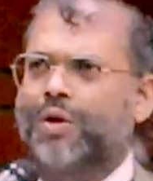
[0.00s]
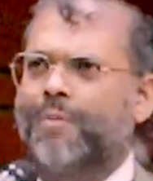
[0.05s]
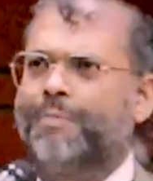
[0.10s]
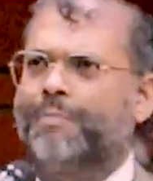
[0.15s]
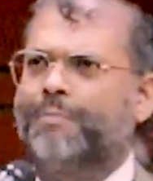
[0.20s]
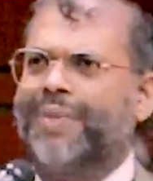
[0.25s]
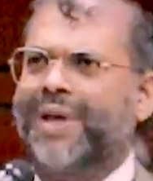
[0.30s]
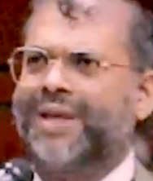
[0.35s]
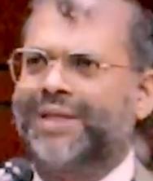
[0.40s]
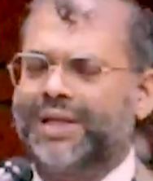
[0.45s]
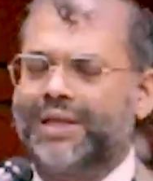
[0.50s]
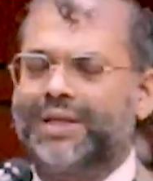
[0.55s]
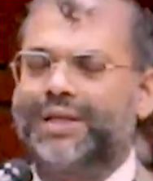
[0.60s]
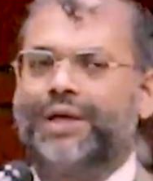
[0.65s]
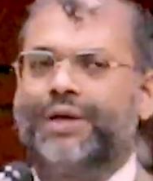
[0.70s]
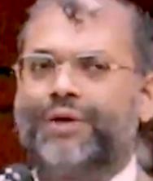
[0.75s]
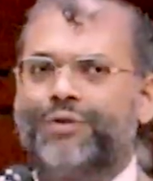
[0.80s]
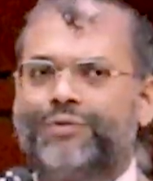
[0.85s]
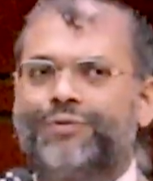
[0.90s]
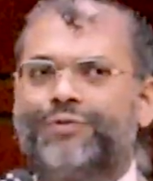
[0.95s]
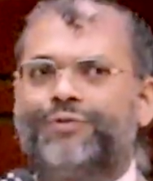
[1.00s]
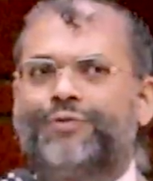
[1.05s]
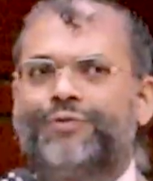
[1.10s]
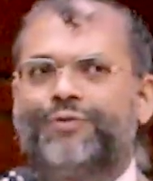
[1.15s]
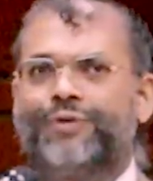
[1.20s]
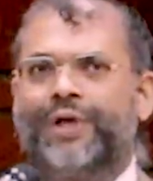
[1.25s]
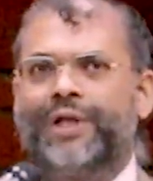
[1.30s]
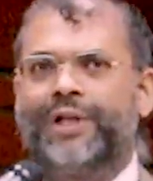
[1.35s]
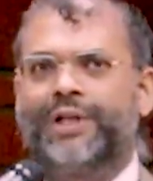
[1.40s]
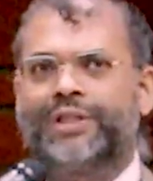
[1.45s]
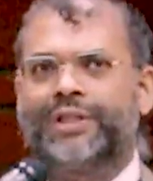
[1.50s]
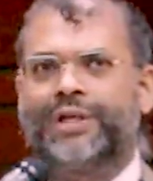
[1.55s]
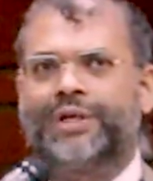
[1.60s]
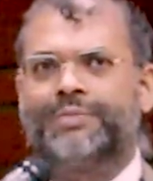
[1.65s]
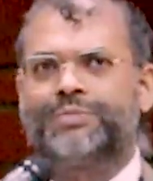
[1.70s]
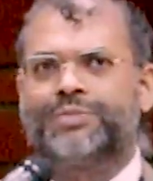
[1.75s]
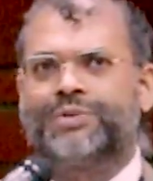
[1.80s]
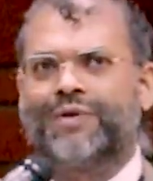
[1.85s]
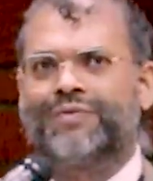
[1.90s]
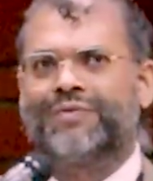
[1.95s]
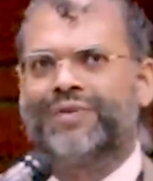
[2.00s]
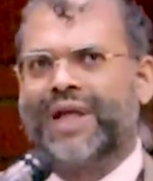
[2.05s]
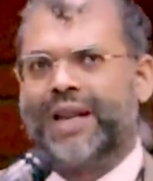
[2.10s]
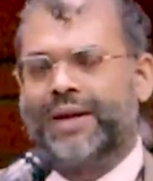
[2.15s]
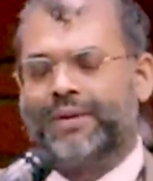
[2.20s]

competitive in terms of